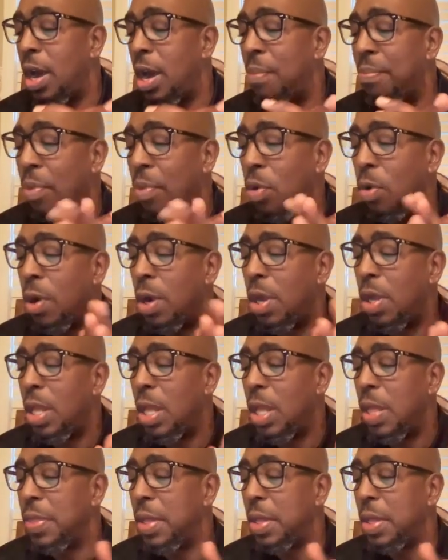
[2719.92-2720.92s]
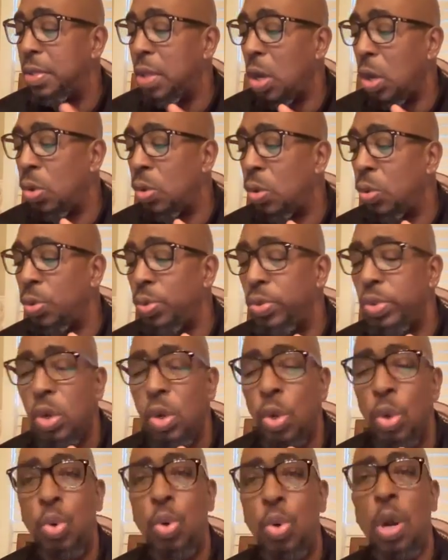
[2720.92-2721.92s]
are more than
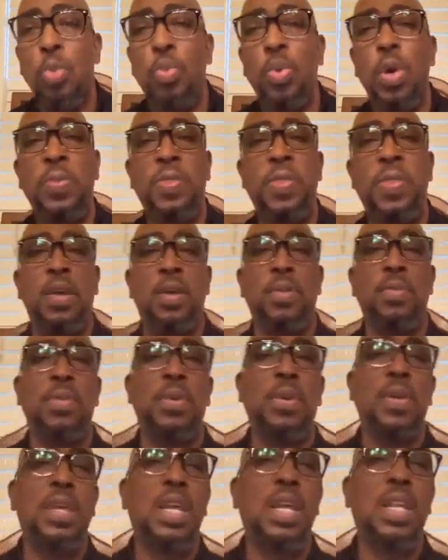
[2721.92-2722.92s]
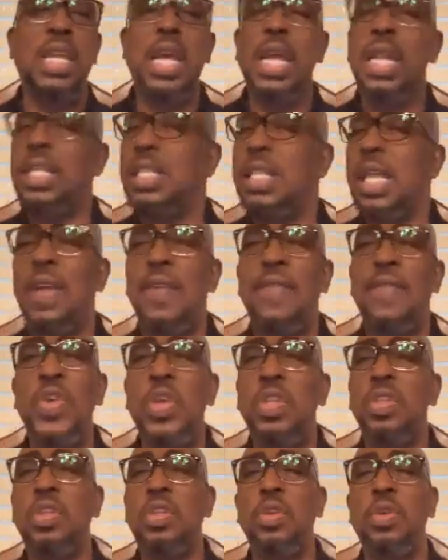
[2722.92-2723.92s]
those who are with them. That is not a
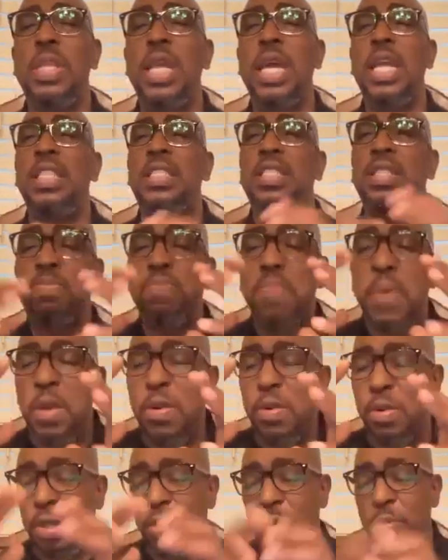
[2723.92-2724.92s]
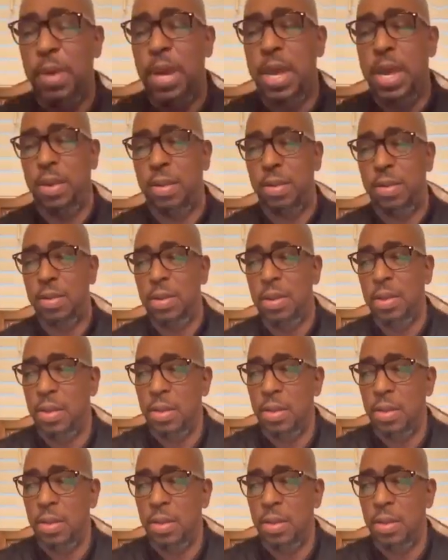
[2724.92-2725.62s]
physical, that is spiritual battle.